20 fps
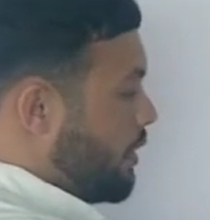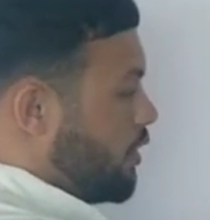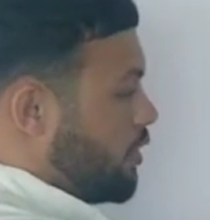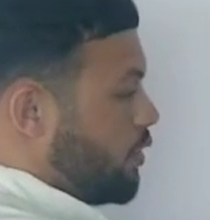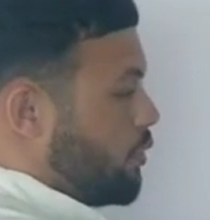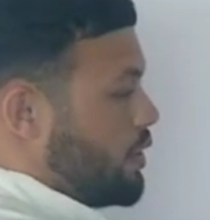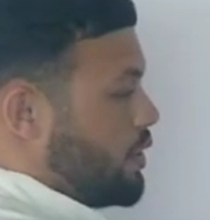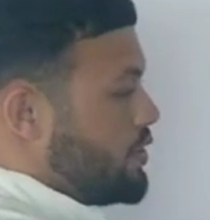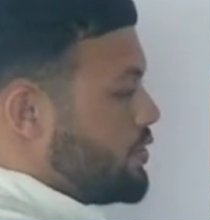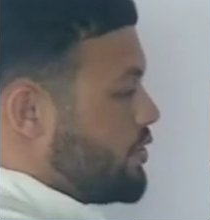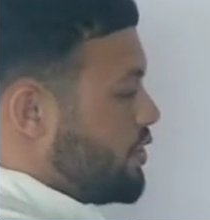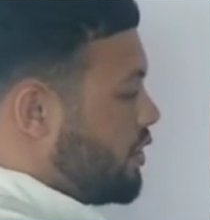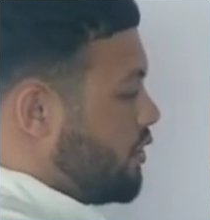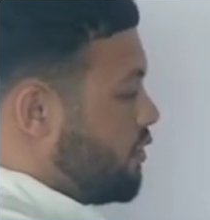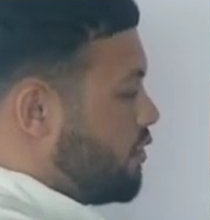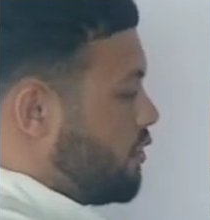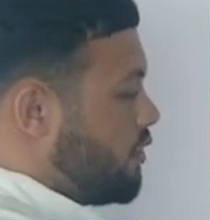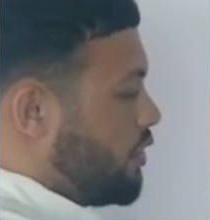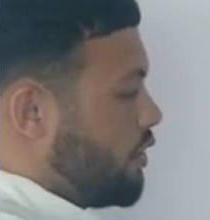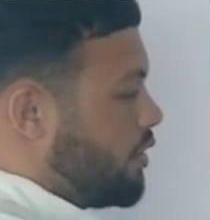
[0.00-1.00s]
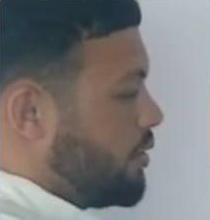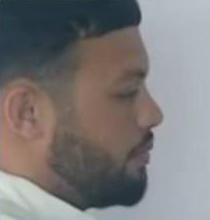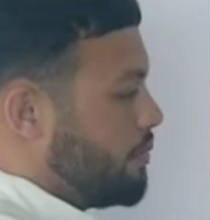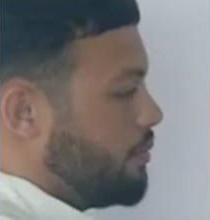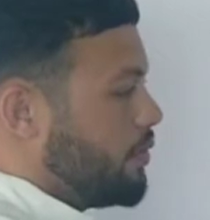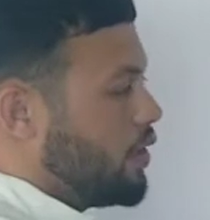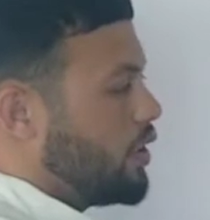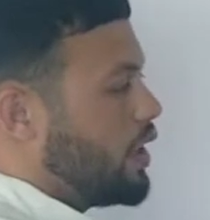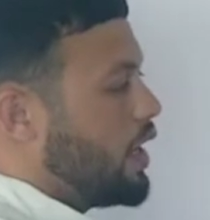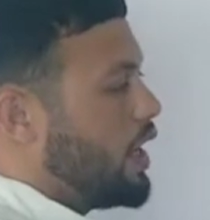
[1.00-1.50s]
question form,
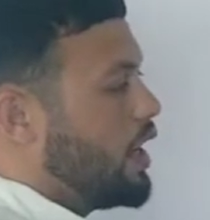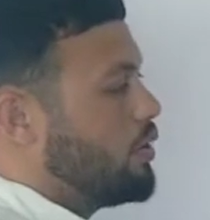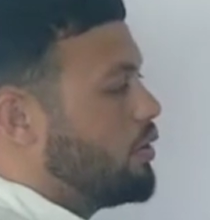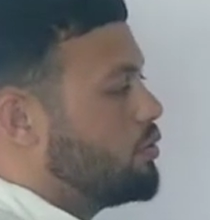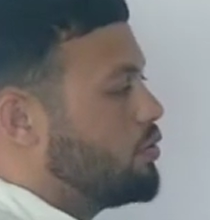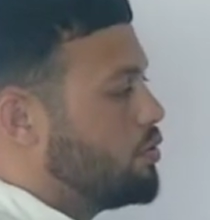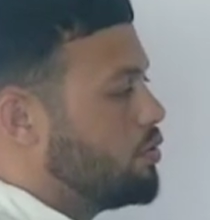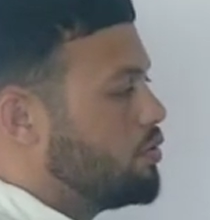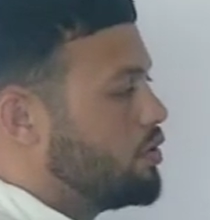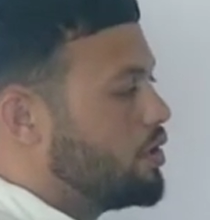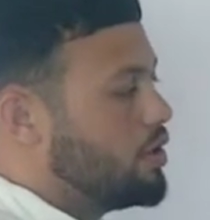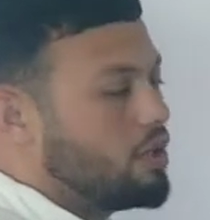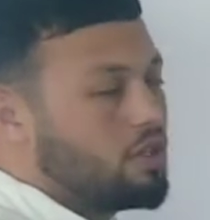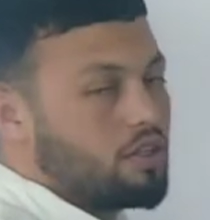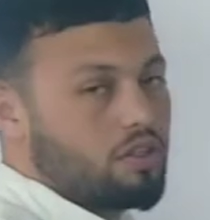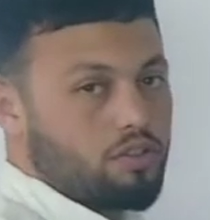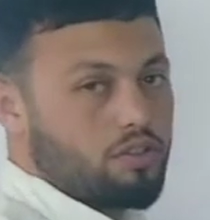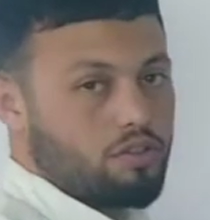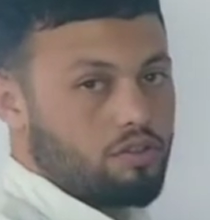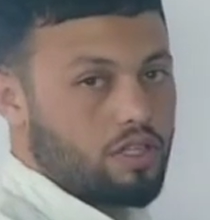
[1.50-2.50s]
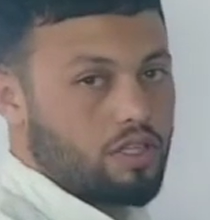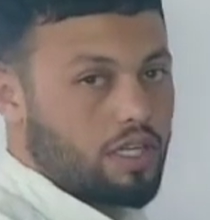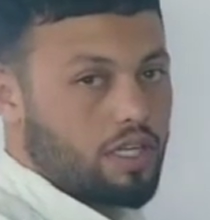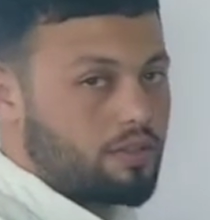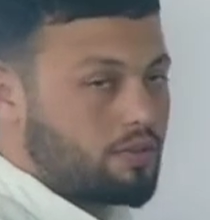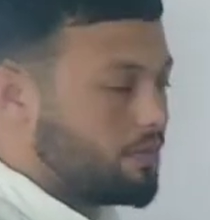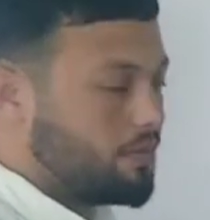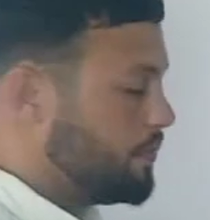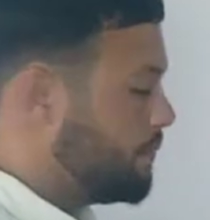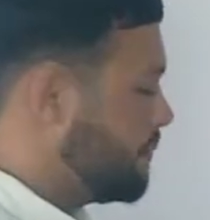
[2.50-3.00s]
how do we do that?